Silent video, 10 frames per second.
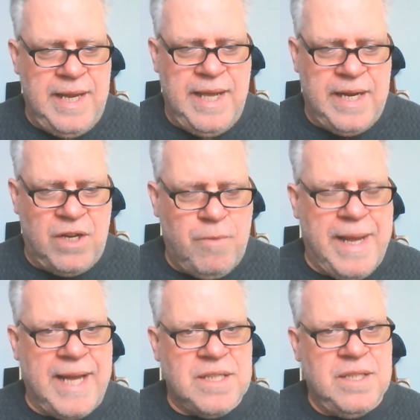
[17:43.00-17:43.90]
And I'll go
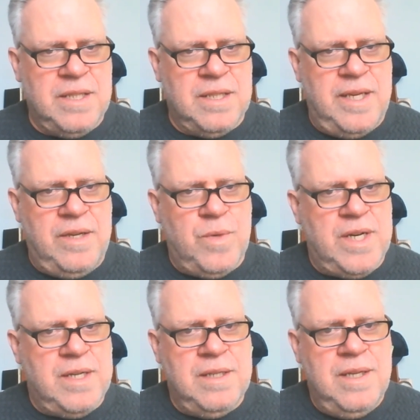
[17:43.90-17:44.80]
back to the thing
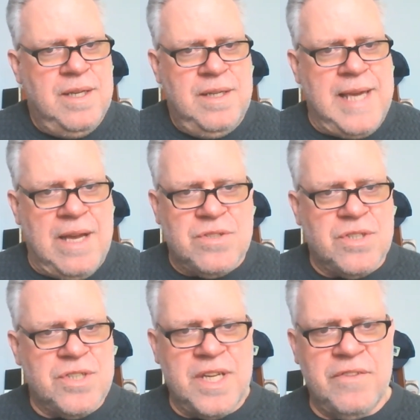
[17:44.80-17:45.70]
where
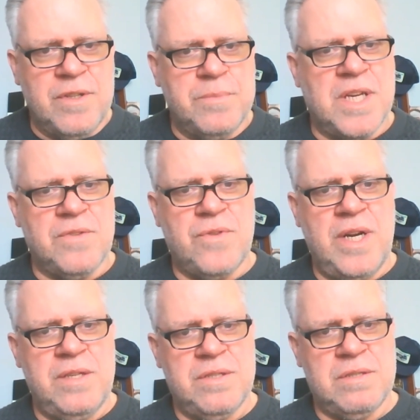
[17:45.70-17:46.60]
councillors are giving themselves
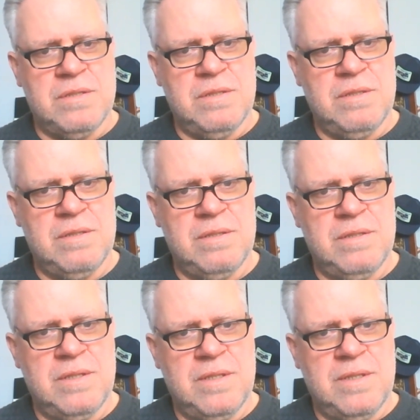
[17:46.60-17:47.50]
raises,
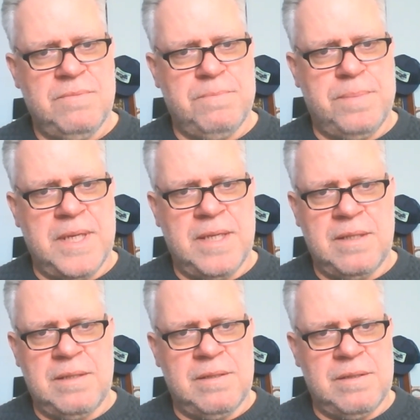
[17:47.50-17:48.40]
but
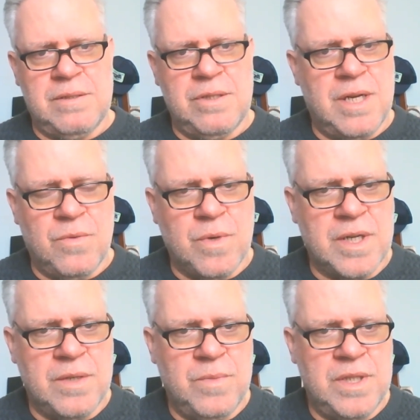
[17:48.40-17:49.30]
they're not
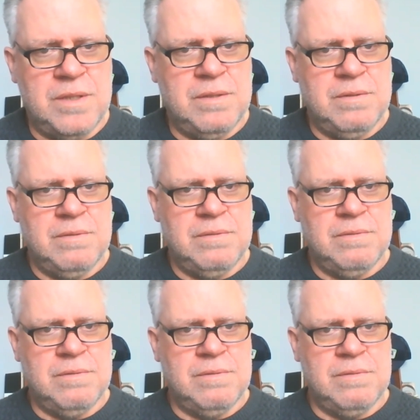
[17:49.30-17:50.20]
working with
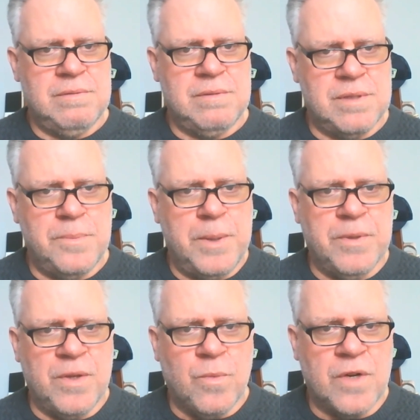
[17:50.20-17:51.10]
the
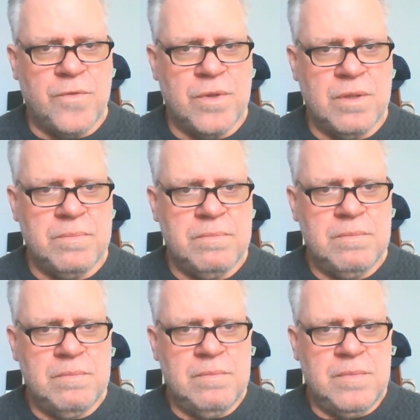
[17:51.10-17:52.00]
people that work for them.
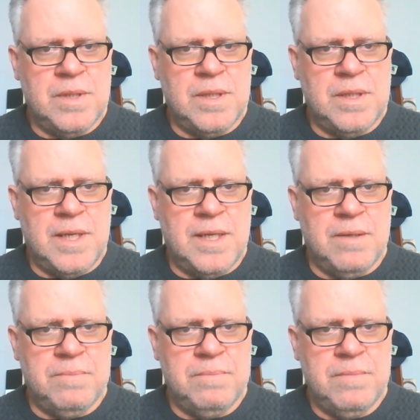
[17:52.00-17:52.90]

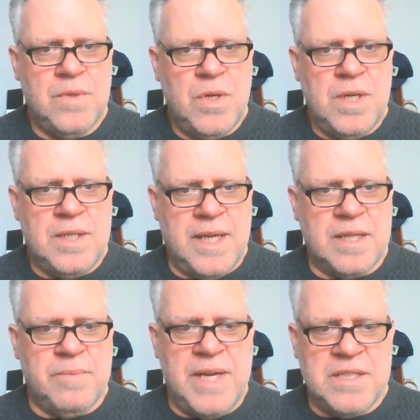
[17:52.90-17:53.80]
To
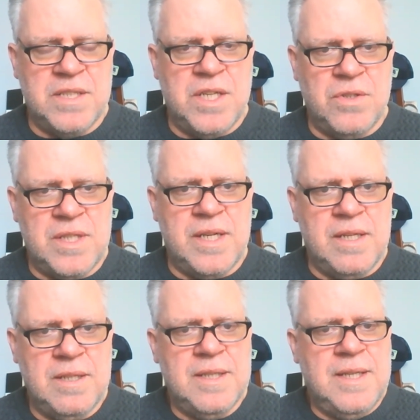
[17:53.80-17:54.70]
get the message out there,